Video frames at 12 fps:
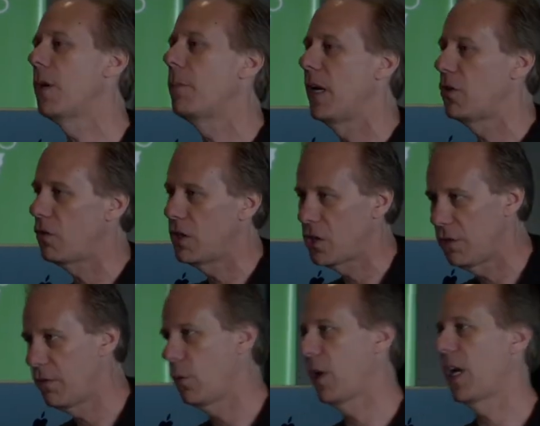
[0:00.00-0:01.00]
penetration
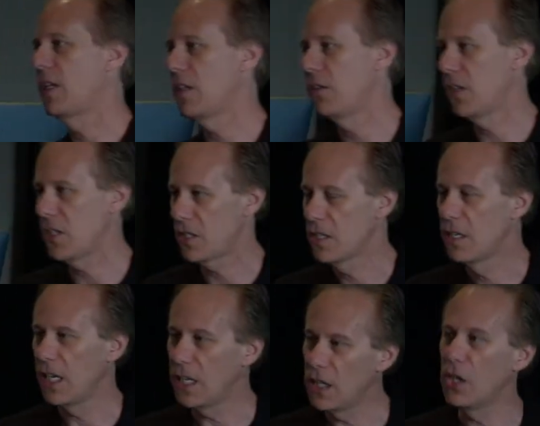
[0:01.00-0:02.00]
of 4K TVs
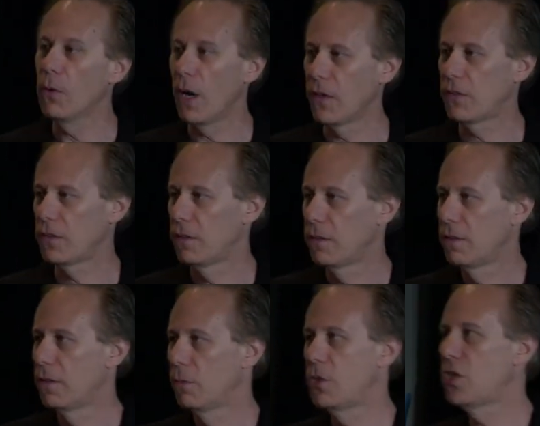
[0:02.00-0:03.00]
in the US,
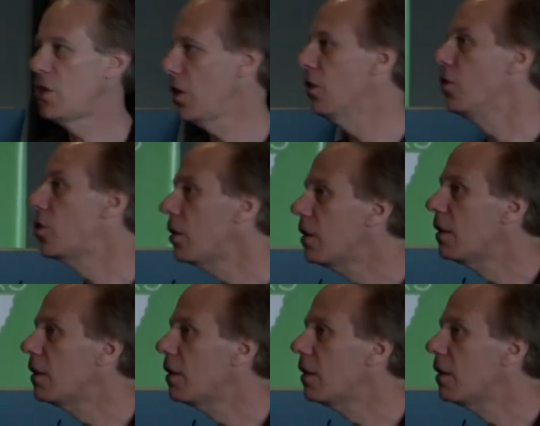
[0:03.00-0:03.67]
which is huge.